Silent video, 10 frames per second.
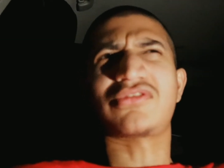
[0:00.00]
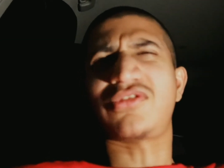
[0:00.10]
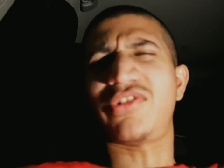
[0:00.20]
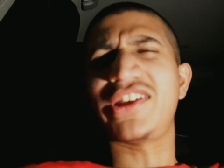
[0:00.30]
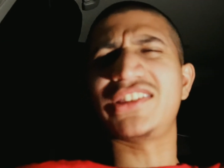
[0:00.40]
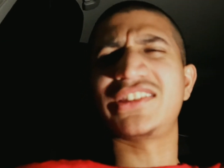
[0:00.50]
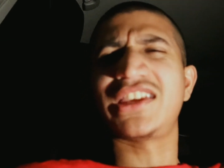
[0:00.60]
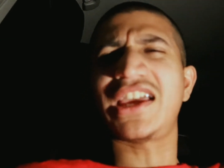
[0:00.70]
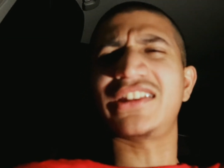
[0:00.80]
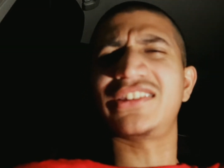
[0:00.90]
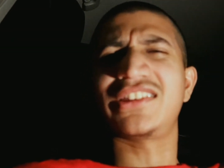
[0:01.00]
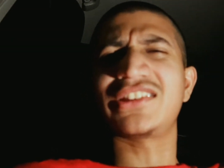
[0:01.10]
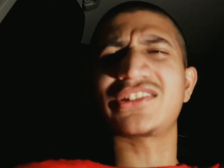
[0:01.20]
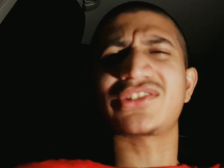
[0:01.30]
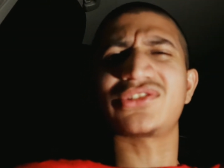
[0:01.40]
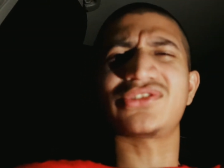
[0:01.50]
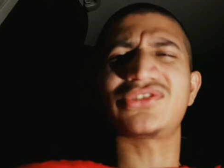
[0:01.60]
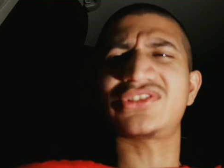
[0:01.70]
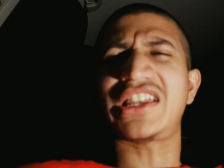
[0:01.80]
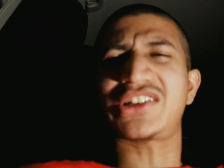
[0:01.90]
cringy and they just
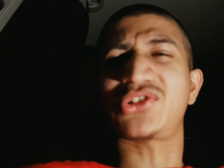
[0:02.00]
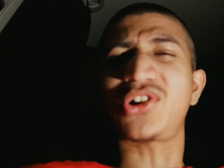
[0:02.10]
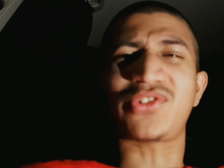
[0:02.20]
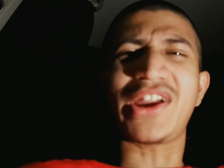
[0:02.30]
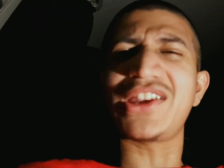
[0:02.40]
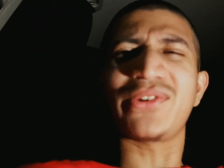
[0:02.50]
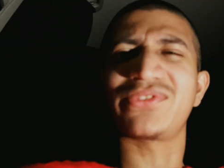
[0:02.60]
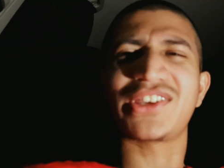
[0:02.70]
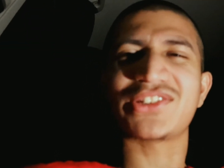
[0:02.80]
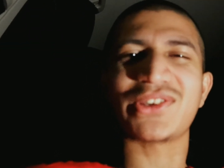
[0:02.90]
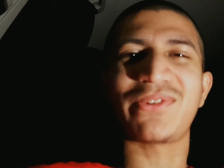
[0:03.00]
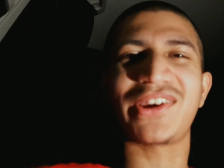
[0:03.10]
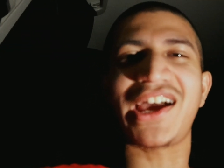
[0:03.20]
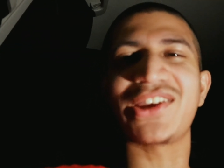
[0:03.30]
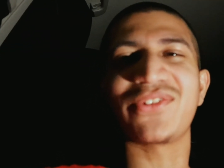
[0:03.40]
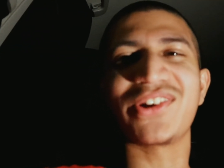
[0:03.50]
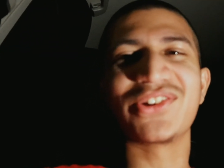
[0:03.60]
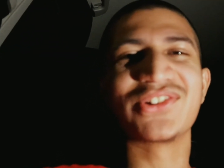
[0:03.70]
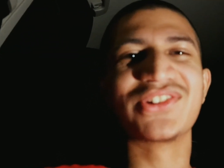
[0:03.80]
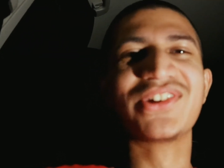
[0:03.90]
like talk random things about it. I don't want
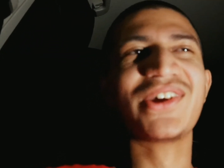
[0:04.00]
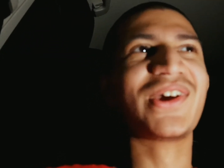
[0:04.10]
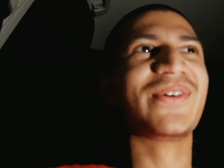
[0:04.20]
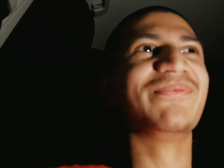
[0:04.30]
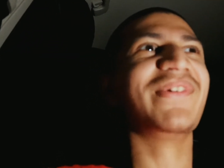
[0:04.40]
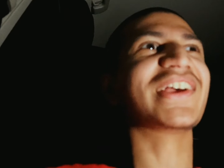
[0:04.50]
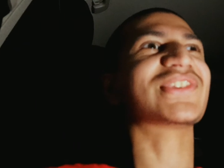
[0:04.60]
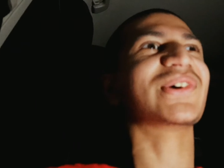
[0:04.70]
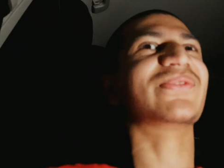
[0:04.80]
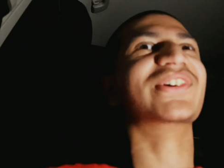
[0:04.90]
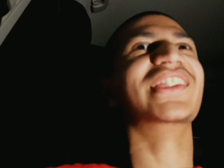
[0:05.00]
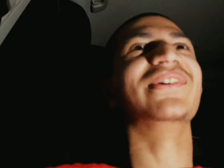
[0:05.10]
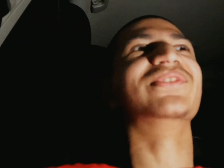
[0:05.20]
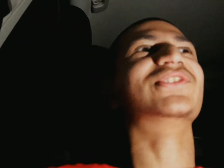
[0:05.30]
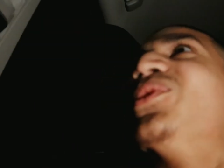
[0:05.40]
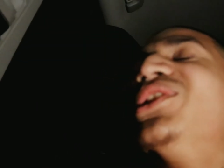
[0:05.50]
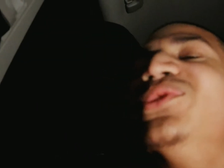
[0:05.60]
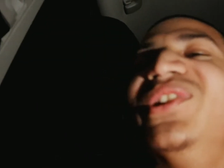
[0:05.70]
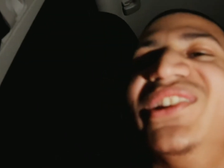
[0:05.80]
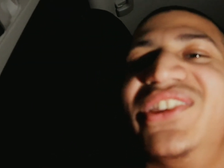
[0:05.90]
to mess up with them. So when
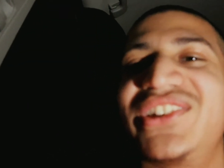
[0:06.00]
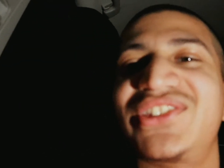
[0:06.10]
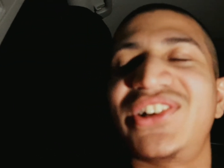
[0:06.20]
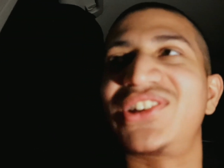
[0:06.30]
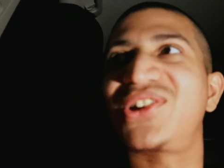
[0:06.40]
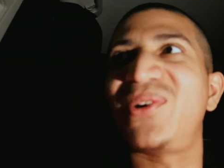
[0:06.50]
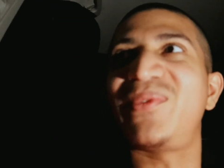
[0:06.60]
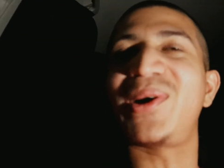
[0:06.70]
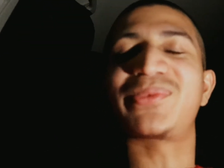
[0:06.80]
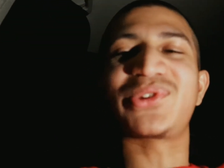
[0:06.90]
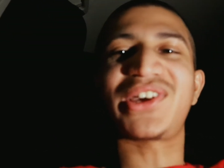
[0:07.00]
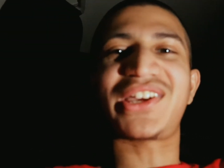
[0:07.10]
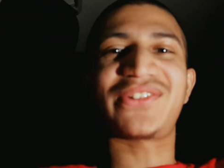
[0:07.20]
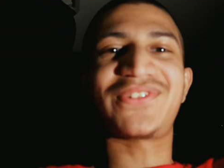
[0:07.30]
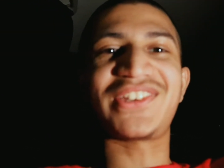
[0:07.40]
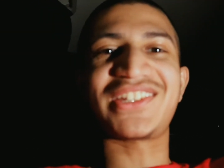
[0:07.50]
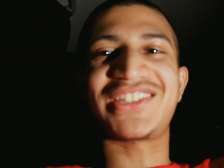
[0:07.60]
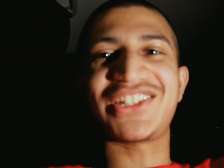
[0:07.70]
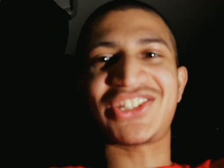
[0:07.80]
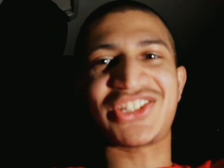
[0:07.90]
will the sun come up so I can finish
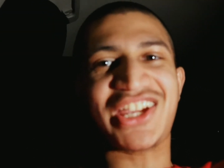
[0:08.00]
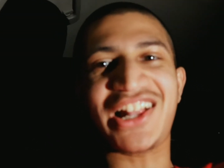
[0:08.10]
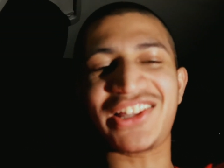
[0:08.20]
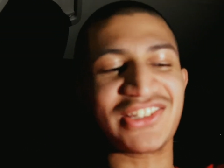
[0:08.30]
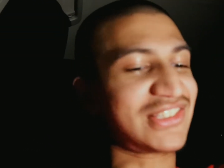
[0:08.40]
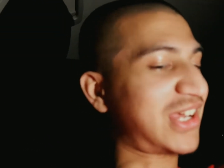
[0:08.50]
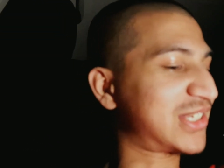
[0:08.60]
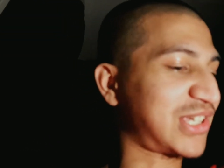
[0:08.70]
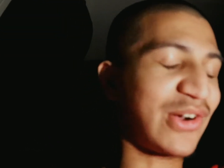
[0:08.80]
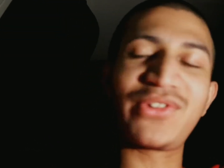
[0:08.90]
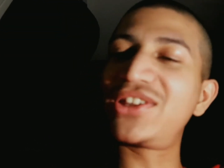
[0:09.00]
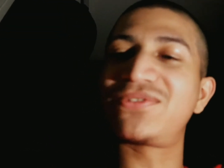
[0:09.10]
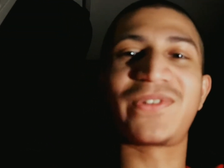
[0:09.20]
this challenge? That's how it